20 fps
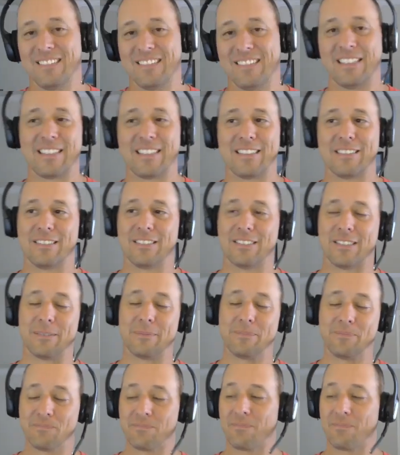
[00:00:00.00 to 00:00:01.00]
Yeah.
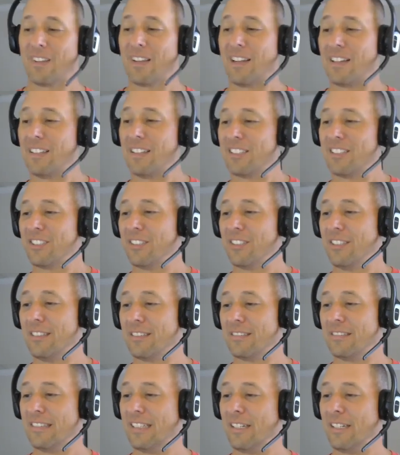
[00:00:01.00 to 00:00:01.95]
So I'll let you know.